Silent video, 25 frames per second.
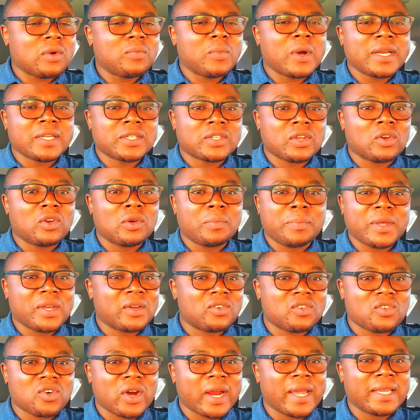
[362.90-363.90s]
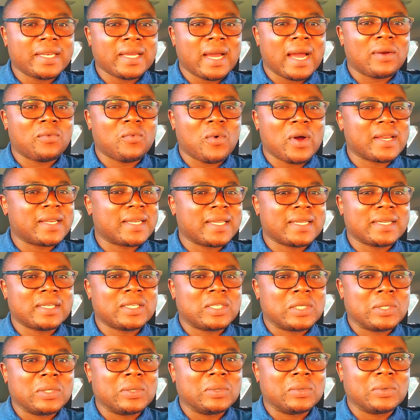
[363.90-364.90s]
is going to be great at what they
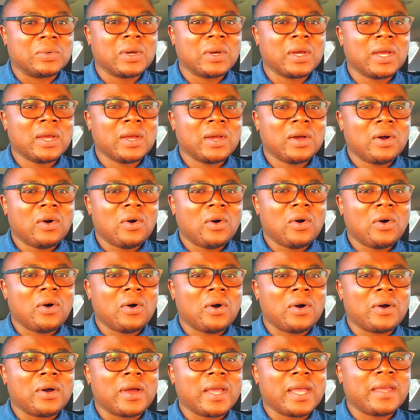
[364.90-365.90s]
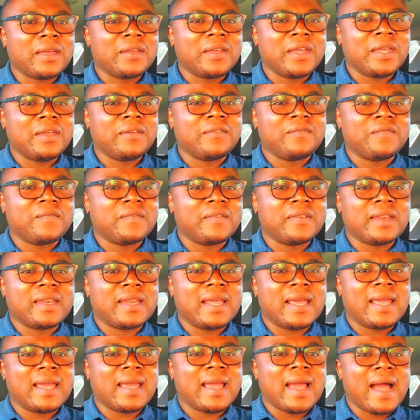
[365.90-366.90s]
do or if
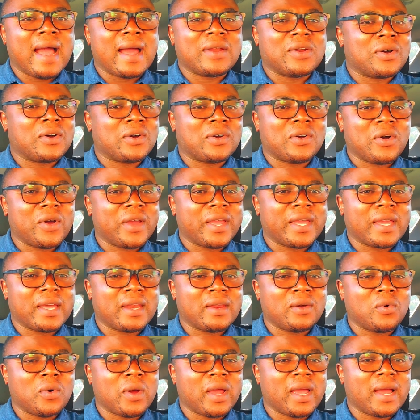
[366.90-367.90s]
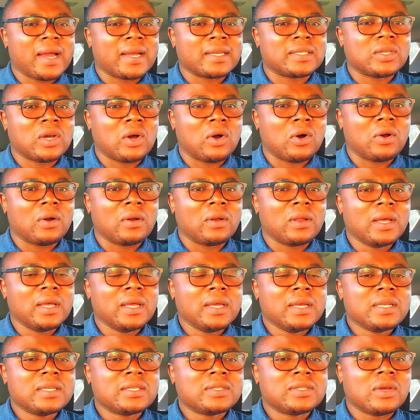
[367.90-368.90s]
they are not going anywhere at all.
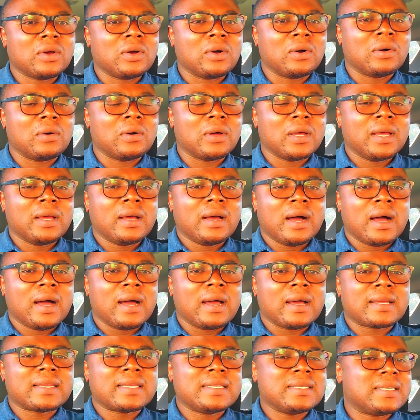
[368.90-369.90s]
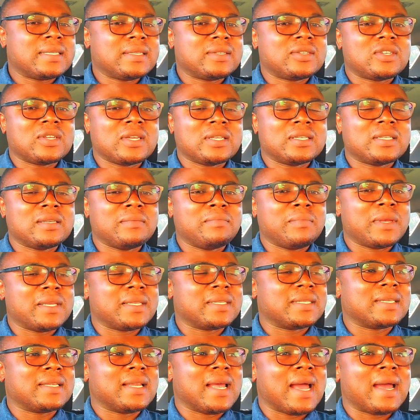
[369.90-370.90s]
So consistency
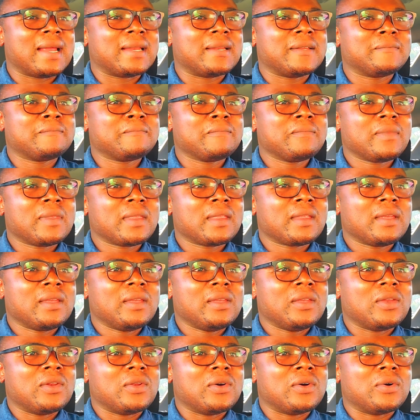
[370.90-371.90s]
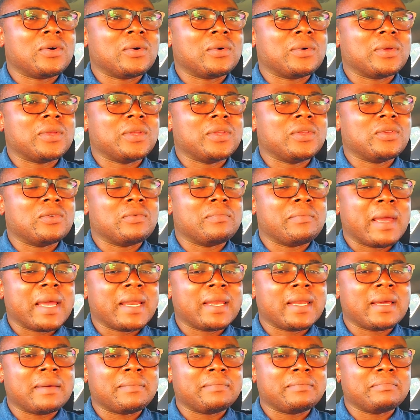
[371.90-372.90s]
means that you met
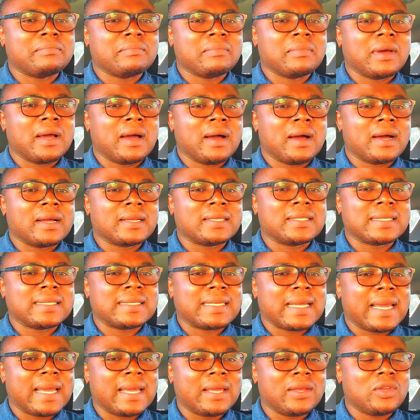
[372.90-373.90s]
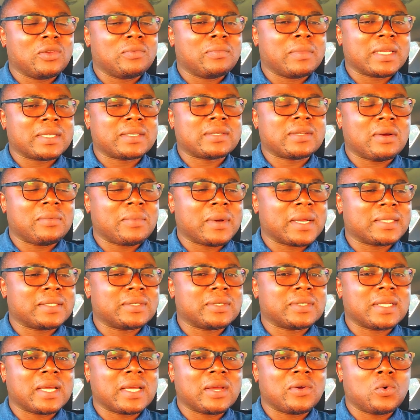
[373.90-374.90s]
them today, you met someone
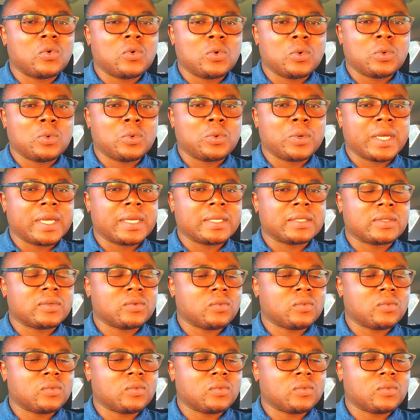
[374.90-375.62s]
today who is